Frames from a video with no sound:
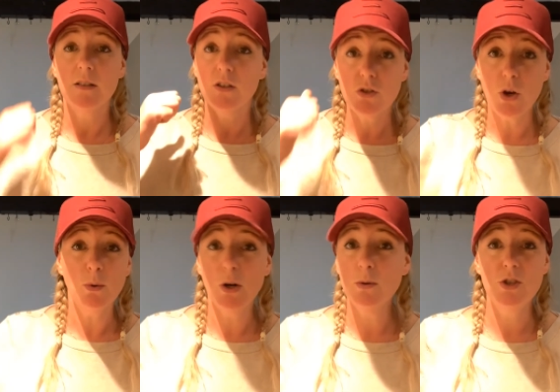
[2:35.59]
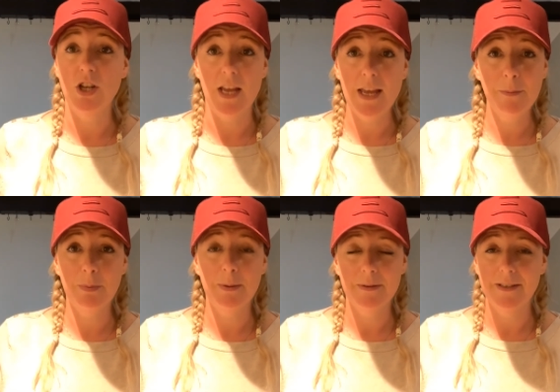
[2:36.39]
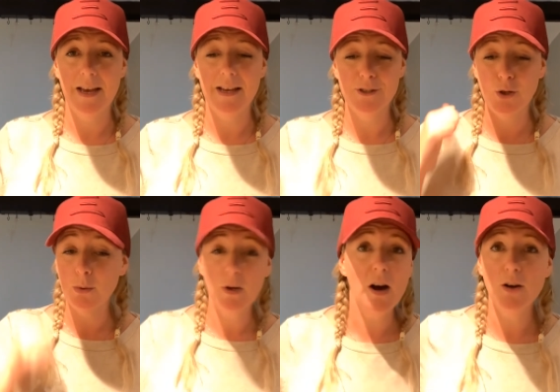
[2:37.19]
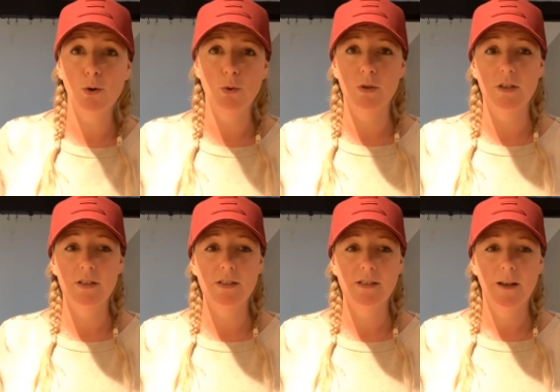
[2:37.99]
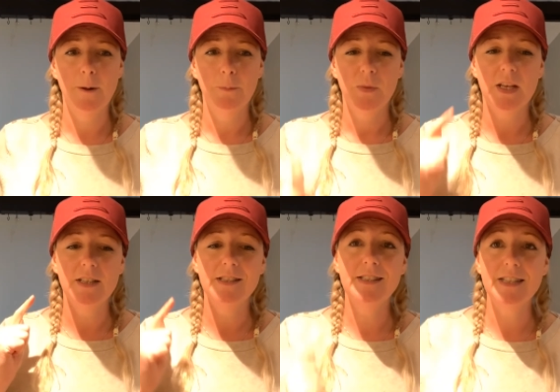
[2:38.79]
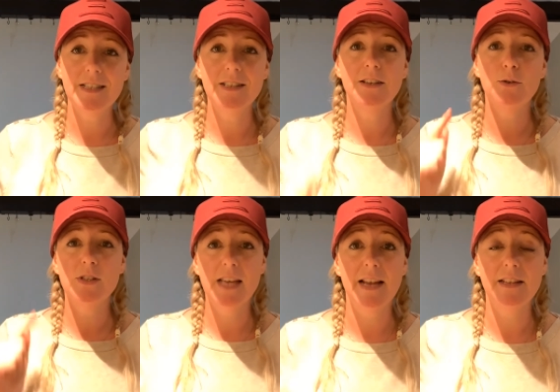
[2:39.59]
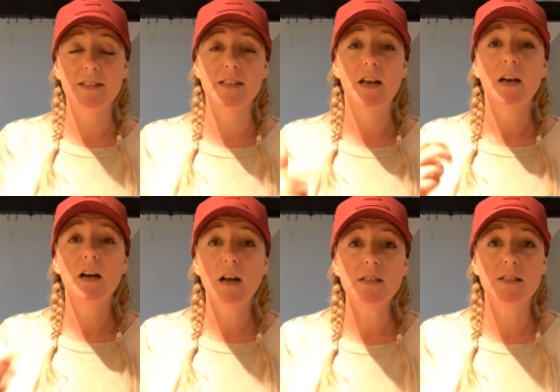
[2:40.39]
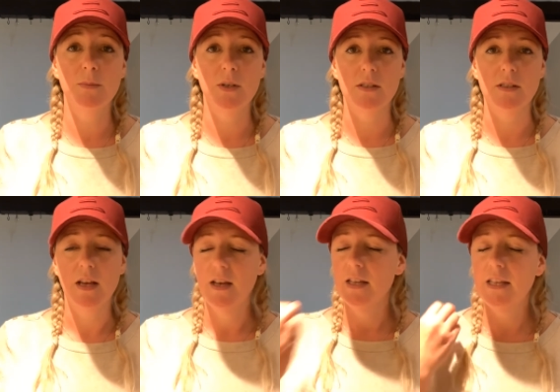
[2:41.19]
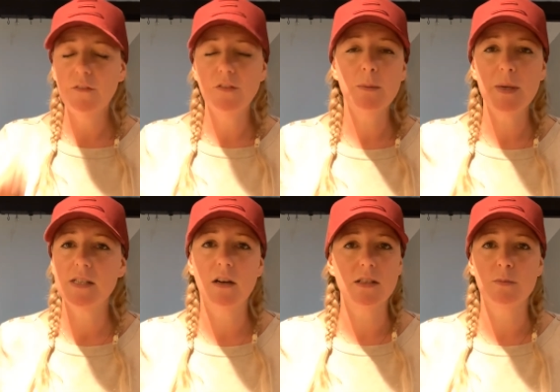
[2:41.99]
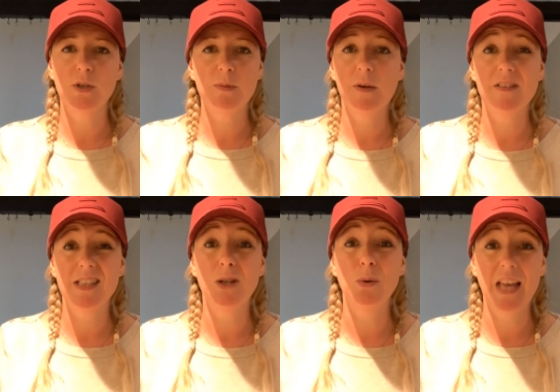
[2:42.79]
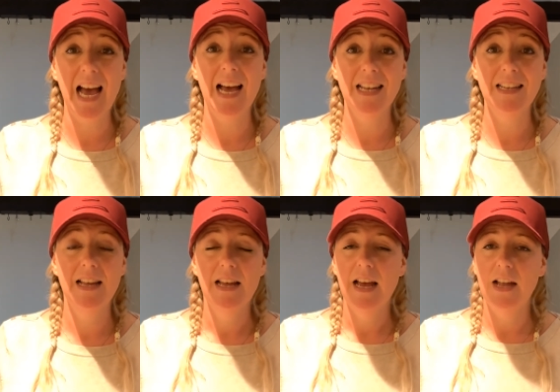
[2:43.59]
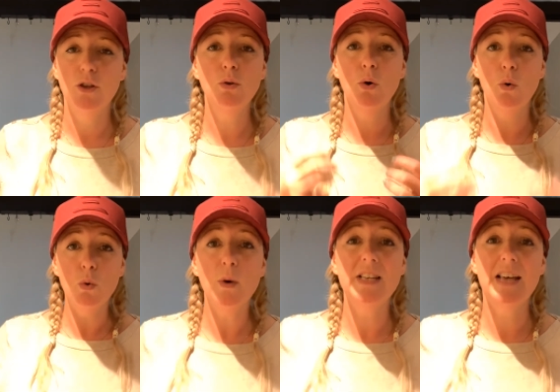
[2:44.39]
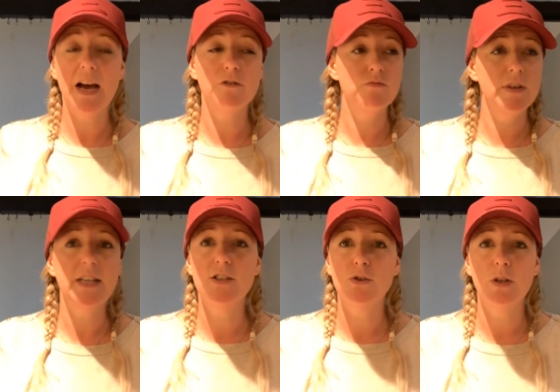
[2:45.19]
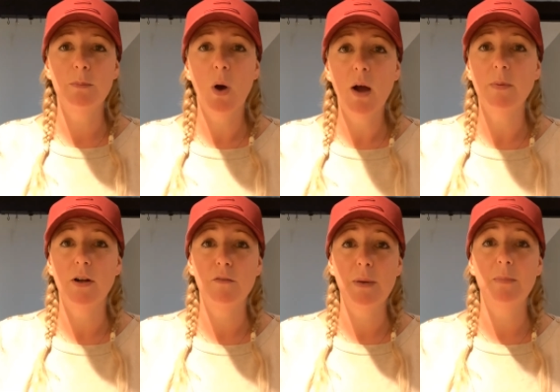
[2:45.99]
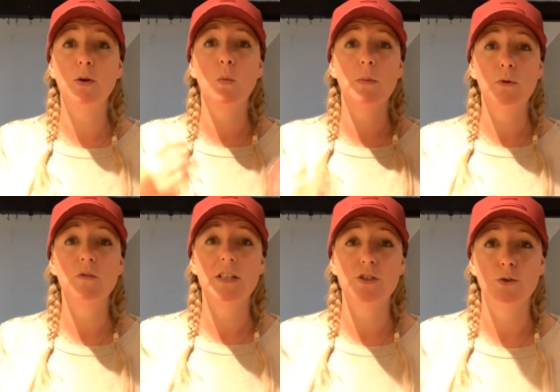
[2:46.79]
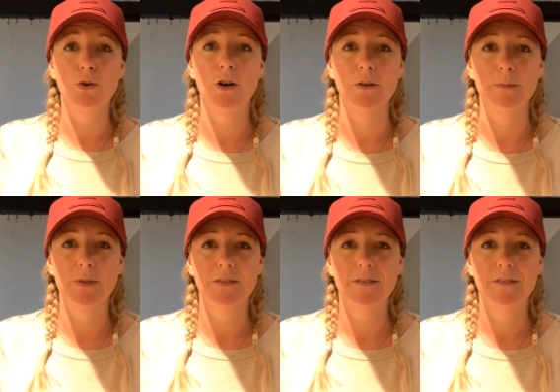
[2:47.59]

Don't go cheap, don't cut corners. Consider your tenants customers. Give the best customer experience that you can, and you'll always have a really solid pipeline of people that want to move into your homes.